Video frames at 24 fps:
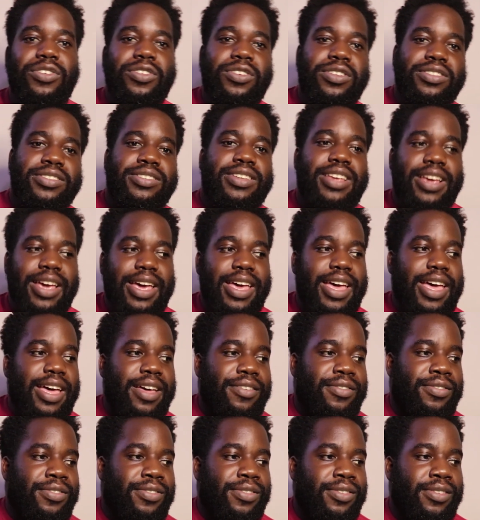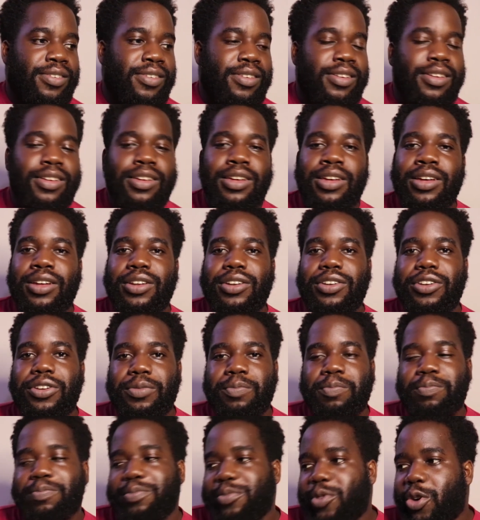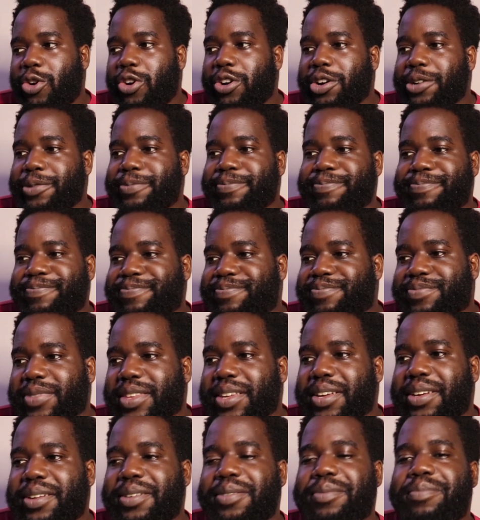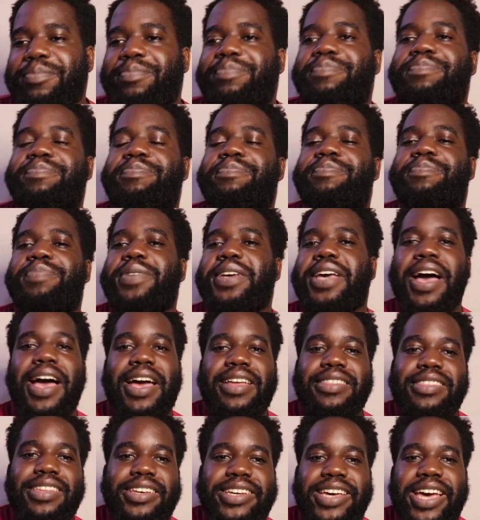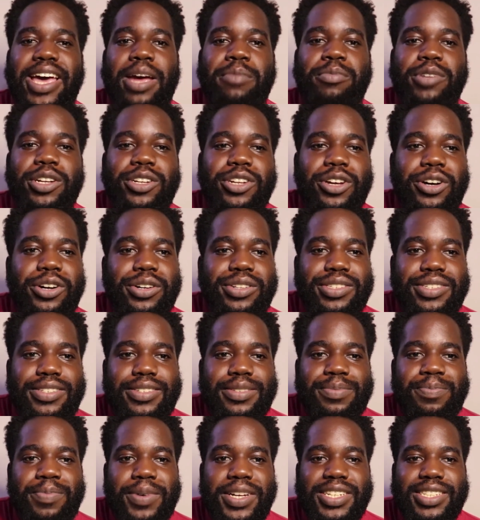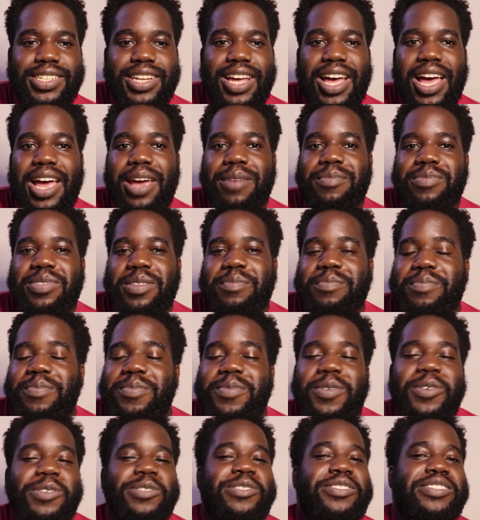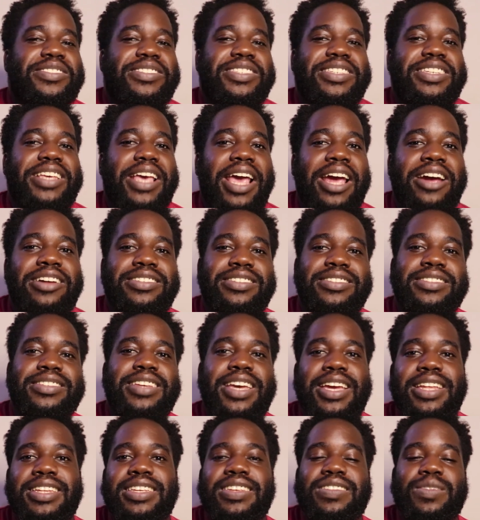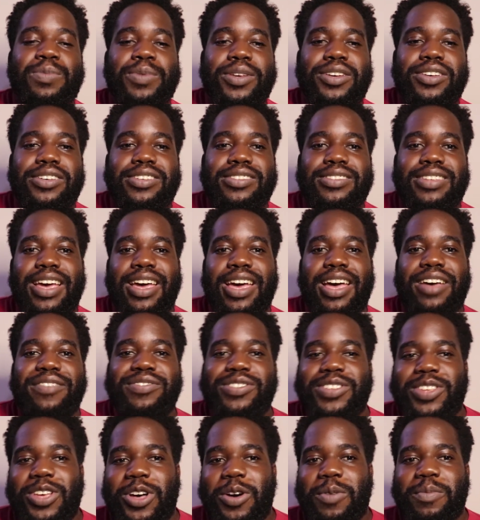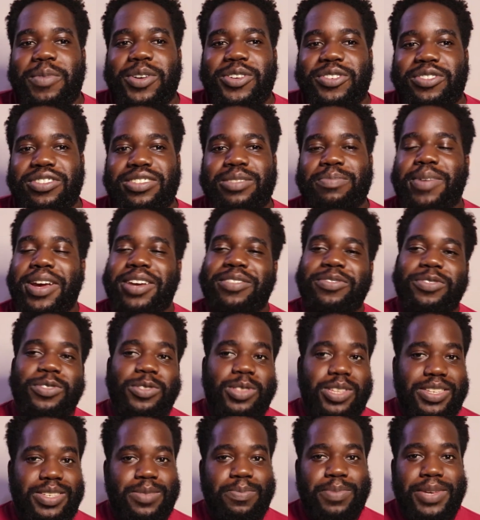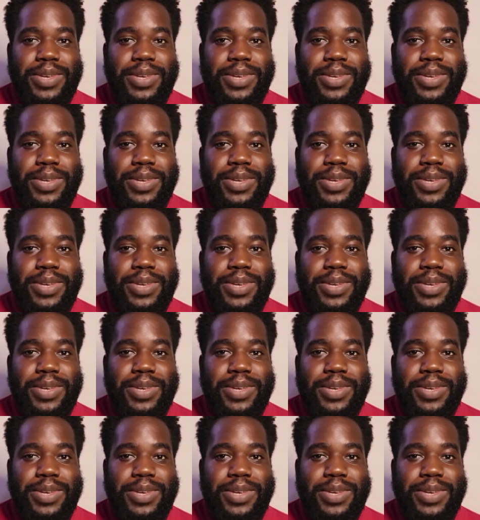course I have more behind the camera notes, but I'm the most scared to say these because I have so much respect for these